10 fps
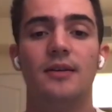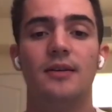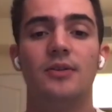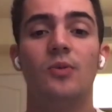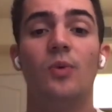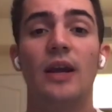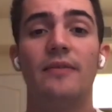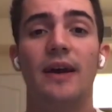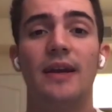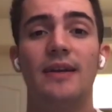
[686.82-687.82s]
The wave
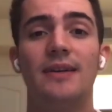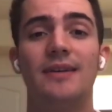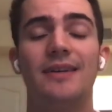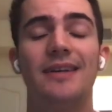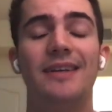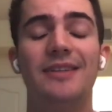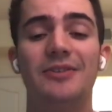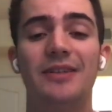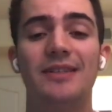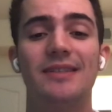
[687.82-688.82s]
height
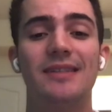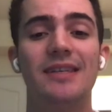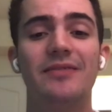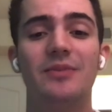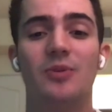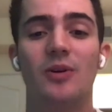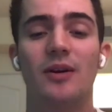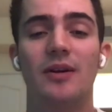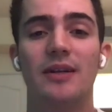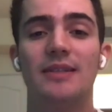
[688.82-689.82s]
increases even
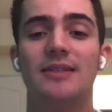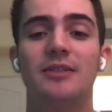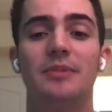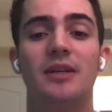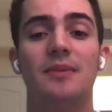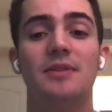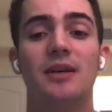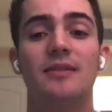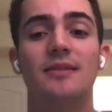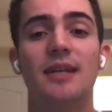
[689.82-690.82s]
more until it becomes
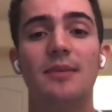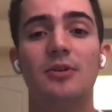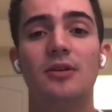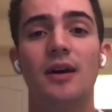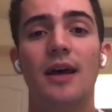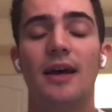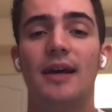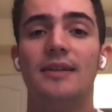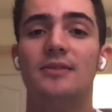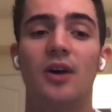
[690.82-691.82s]
unstable
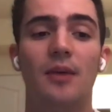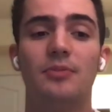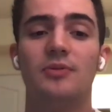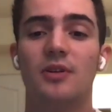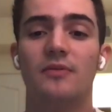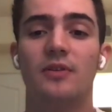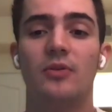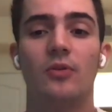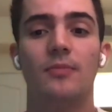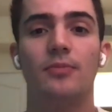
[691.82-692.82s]
and topples over
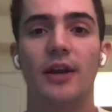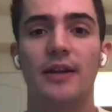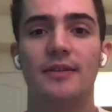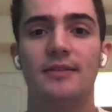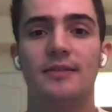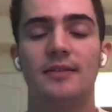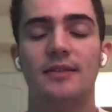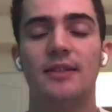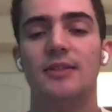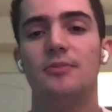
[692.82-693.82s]
or breaks
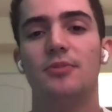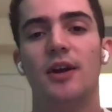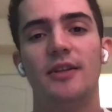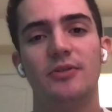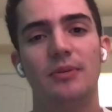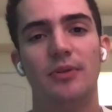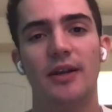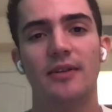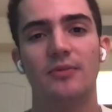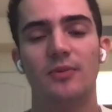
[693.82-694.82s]
into
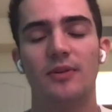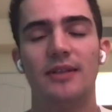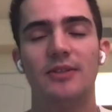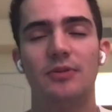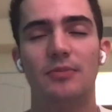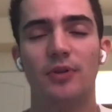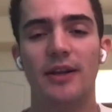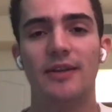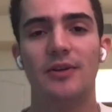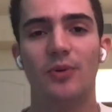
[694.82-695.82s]
a
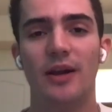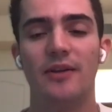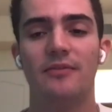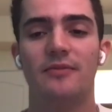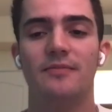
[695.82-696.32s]
breaking wave.